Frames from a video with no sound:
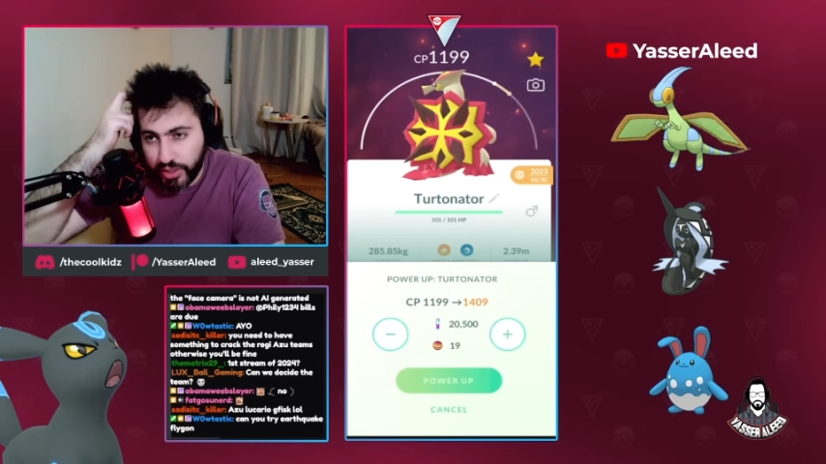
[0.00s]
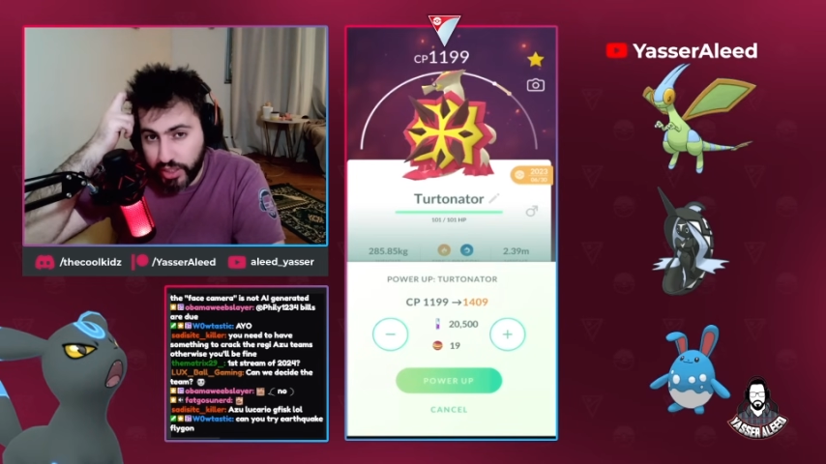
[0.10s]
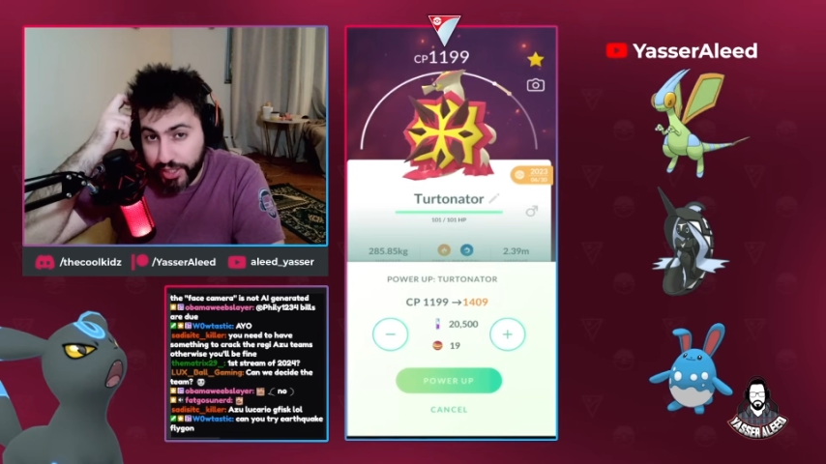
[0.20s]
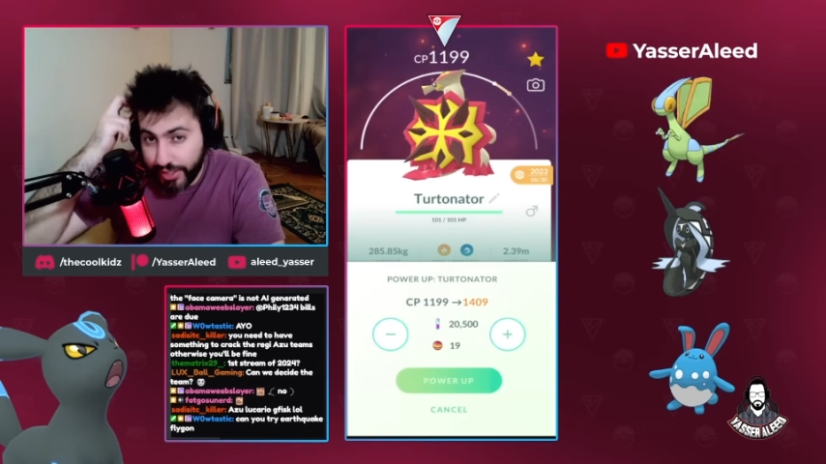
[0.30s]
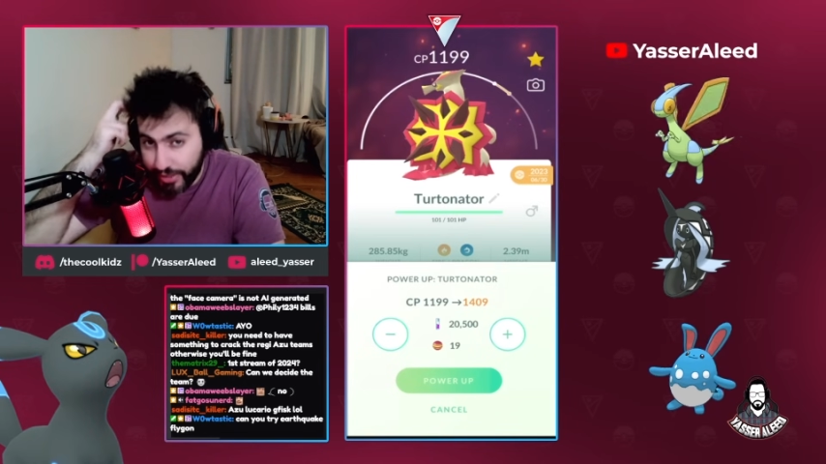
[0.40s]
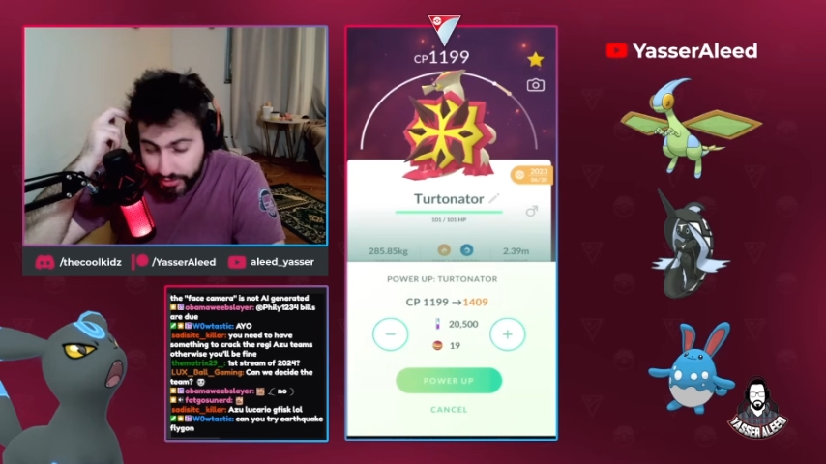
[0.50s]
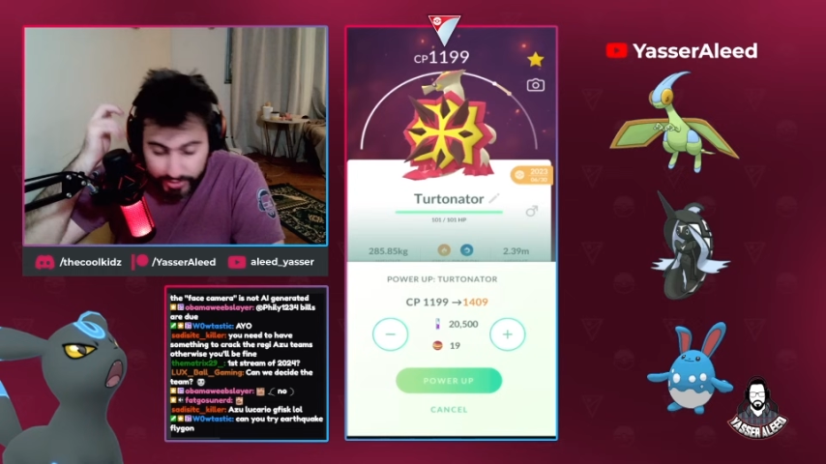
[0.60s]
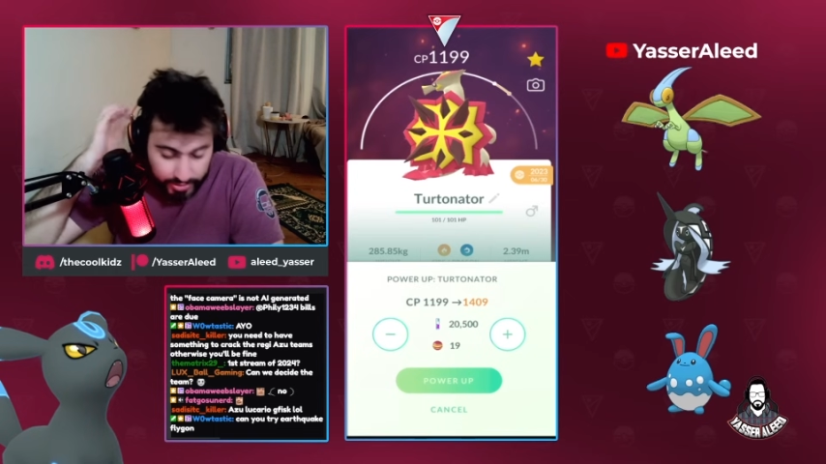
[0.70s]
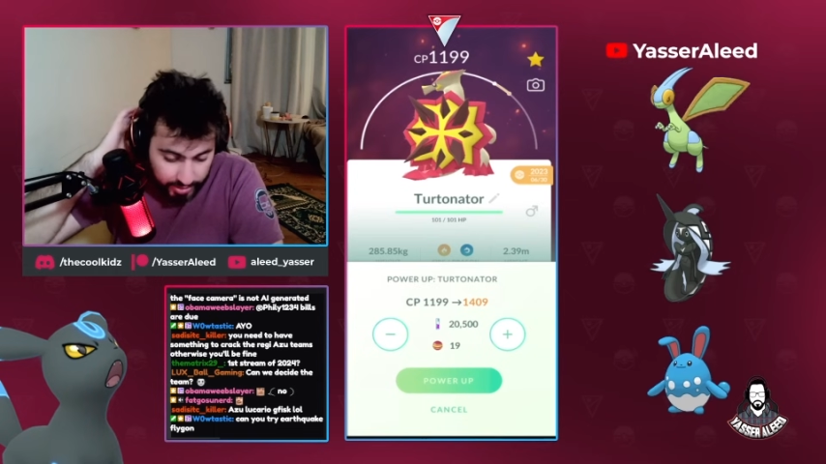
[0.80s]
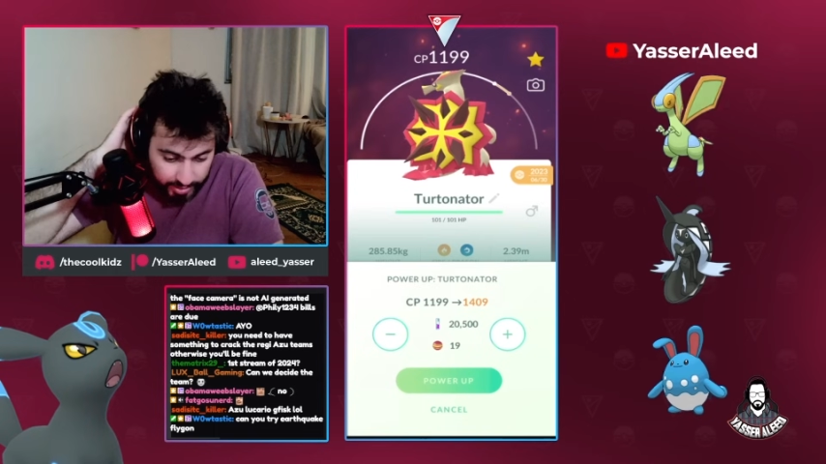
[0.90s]

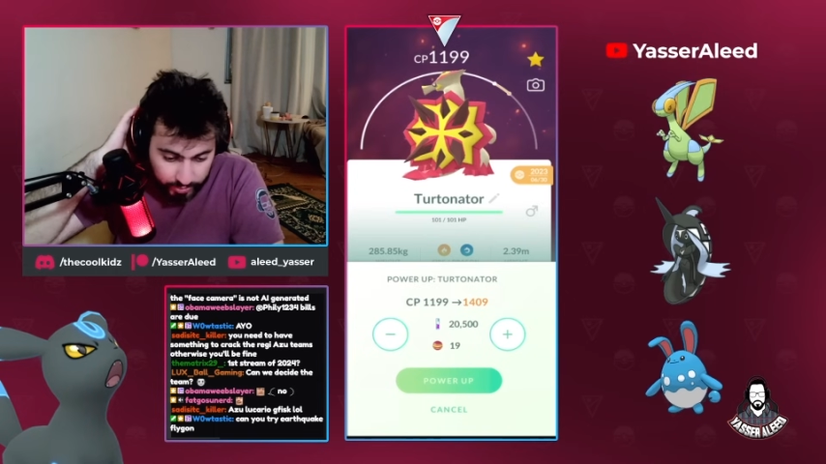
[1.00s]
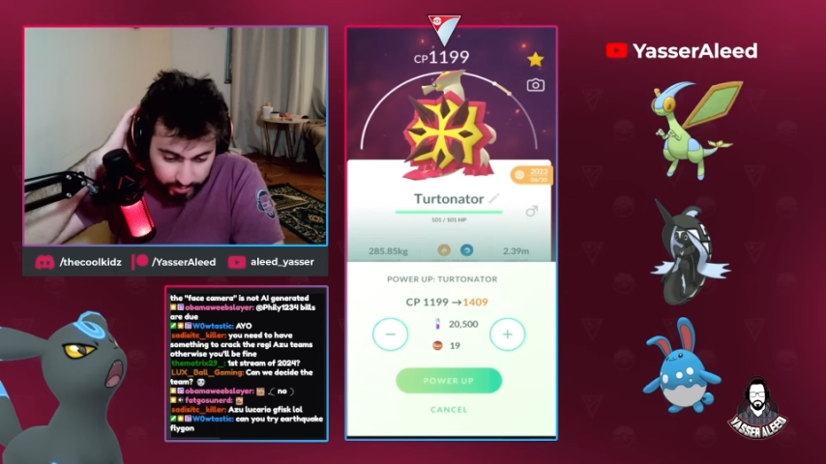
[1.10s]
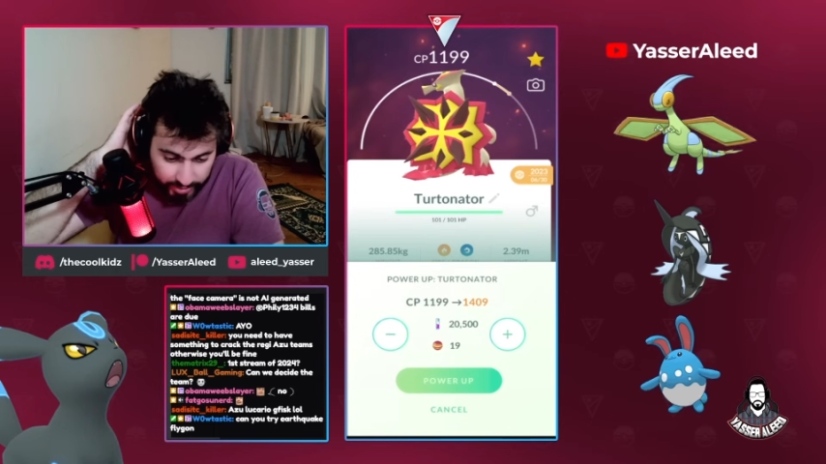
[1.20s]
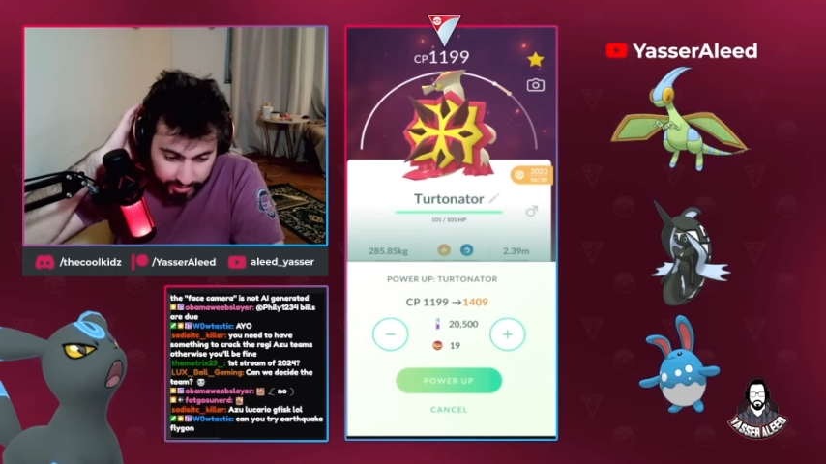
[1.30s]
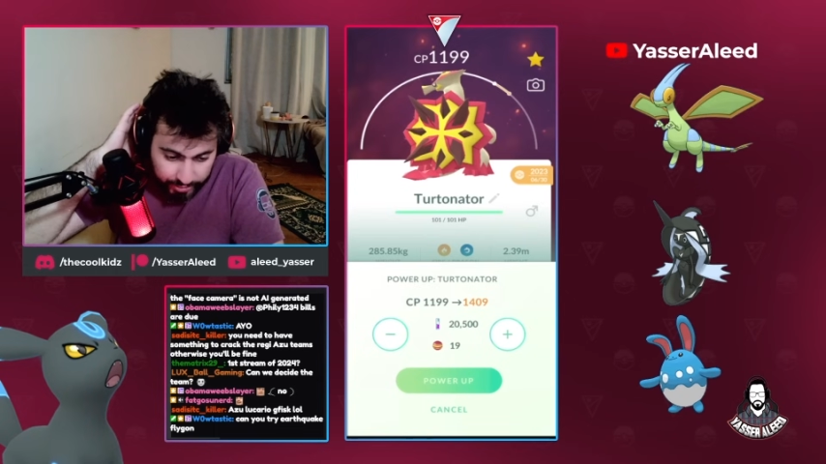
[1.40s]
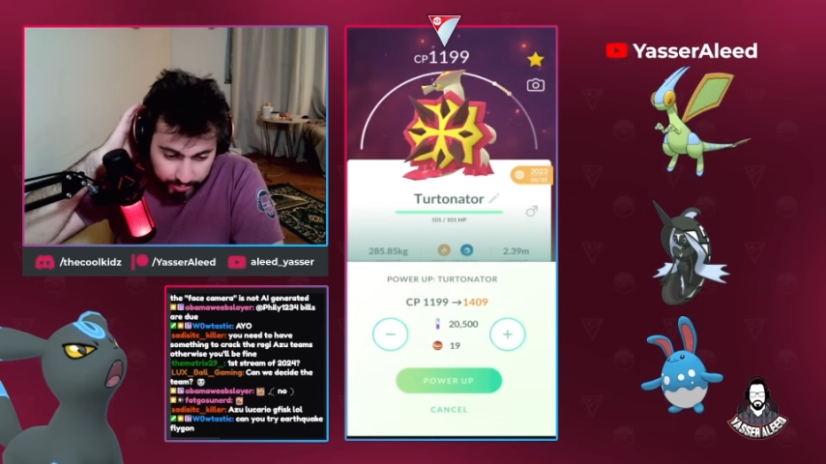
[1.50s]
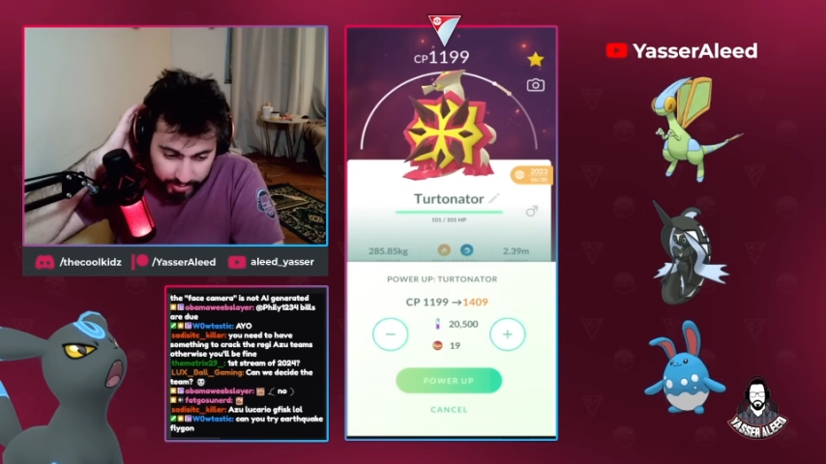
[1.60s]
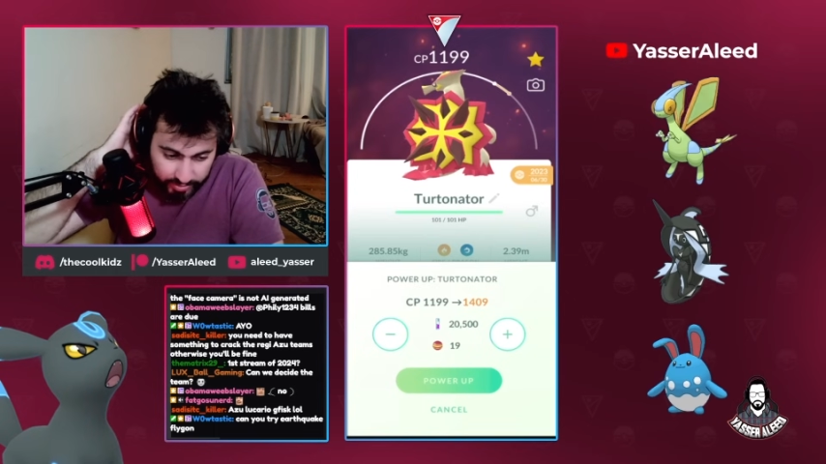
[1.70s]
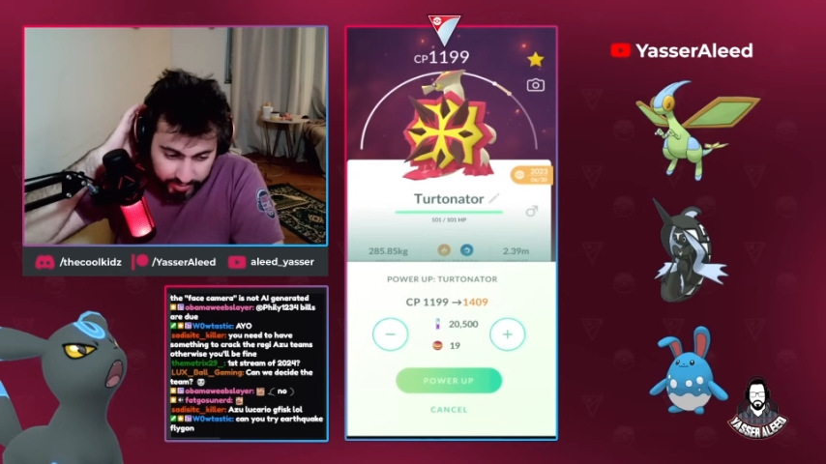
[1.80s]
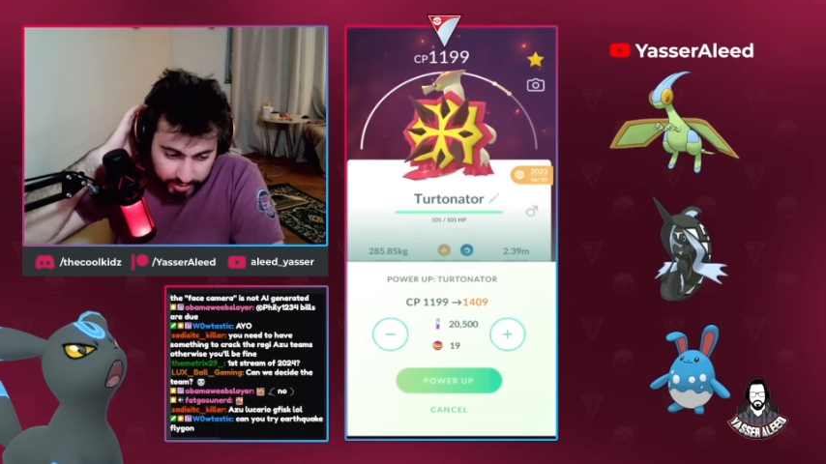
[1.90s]
It's a totally
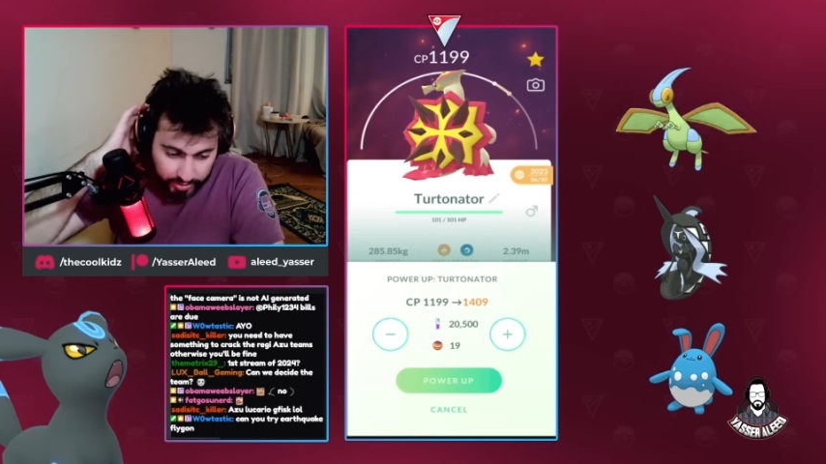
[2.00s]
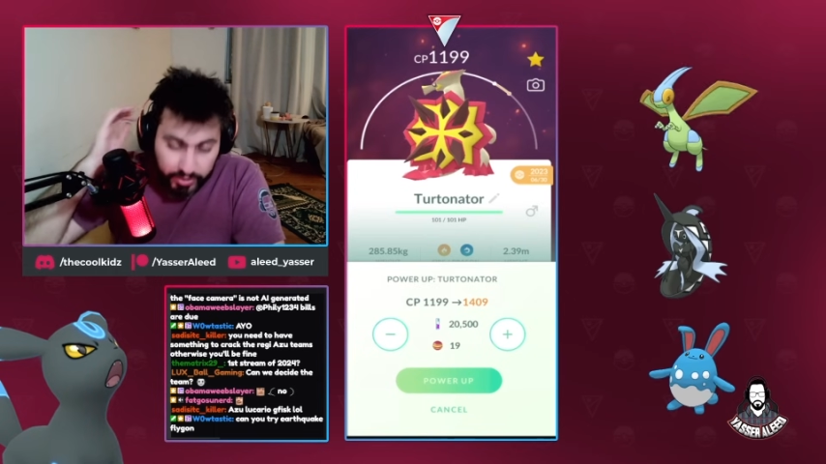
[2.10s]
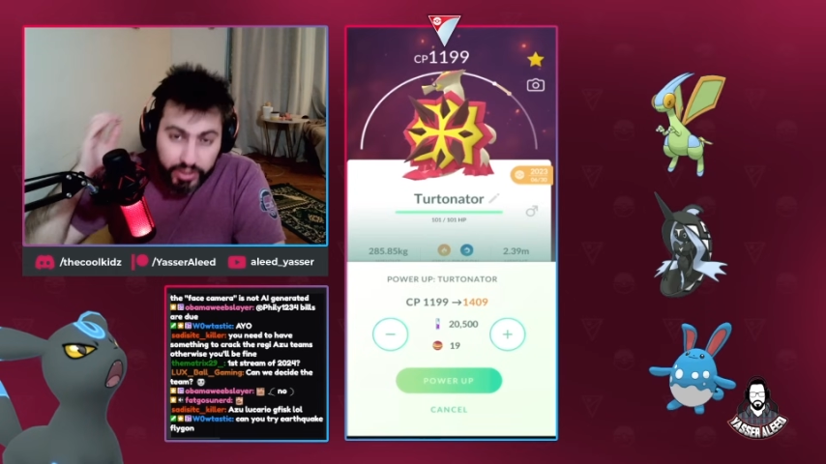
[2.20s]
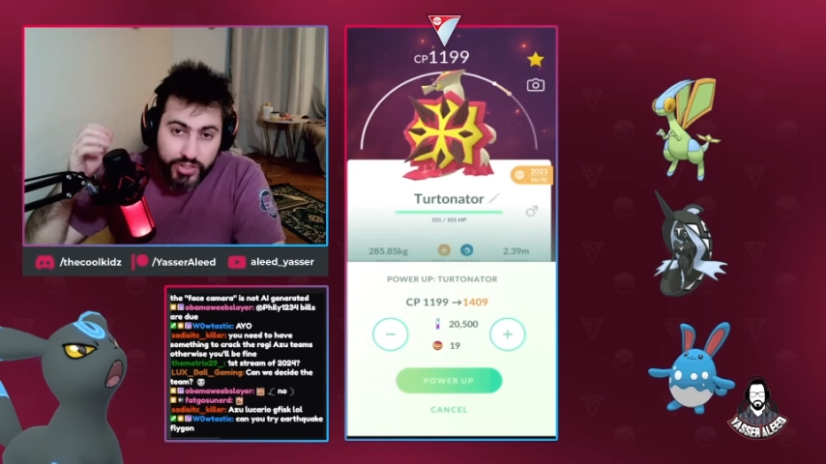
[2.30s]
recommended video.